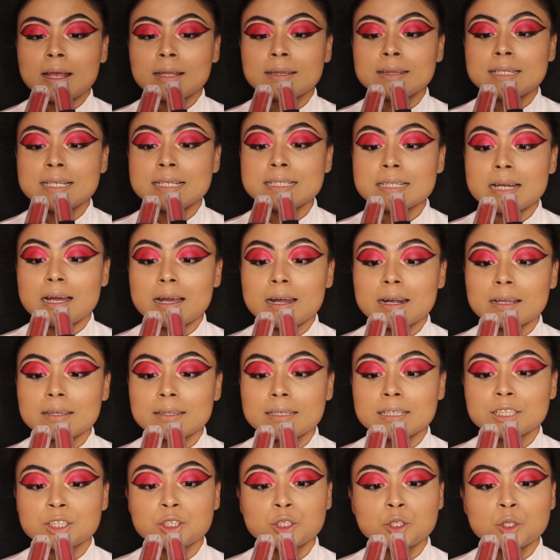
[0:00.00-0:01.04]
These are
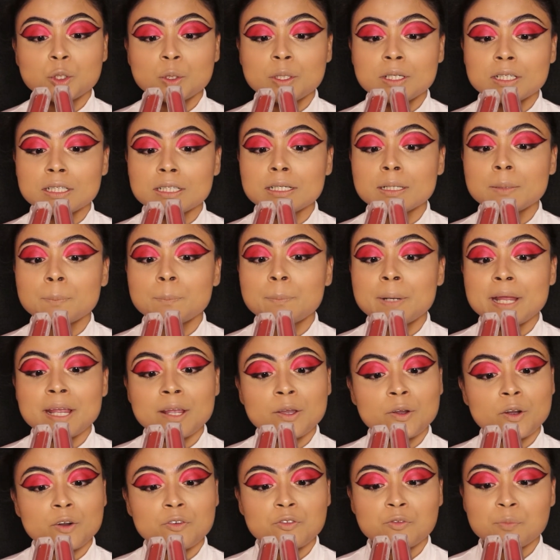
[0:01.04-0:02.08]
the Sugar
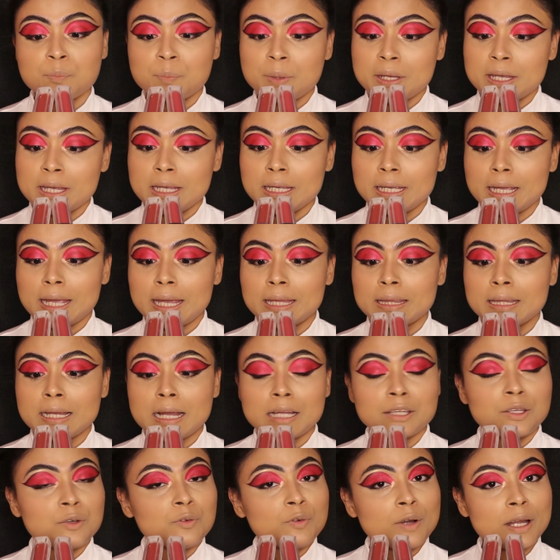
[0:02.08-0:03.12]
Brink of Pink, and the
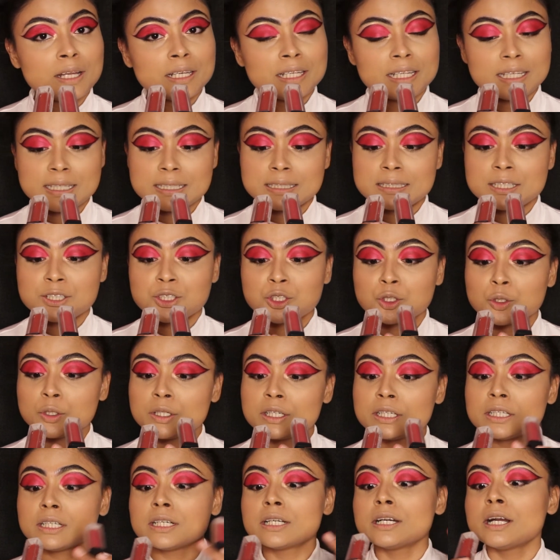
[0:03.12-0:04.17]
other one is the
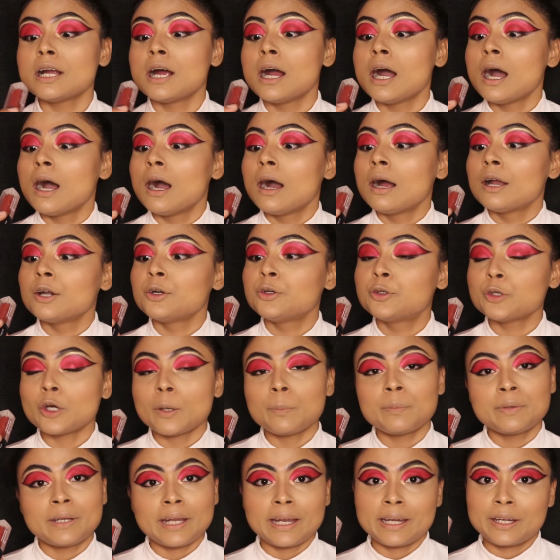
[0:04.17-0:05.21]
Sugar
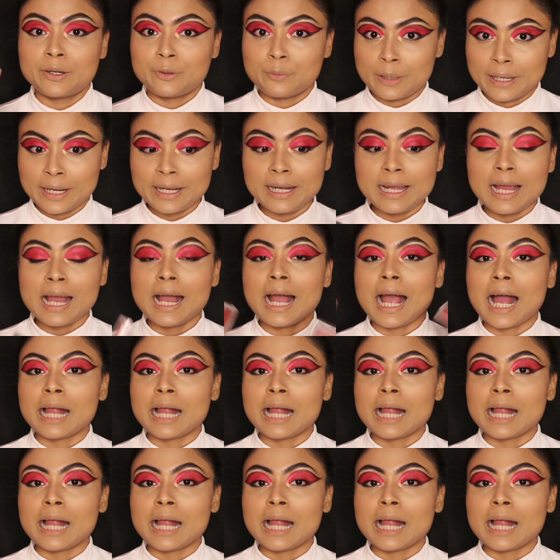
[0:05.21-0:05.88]
Drop Dead Red.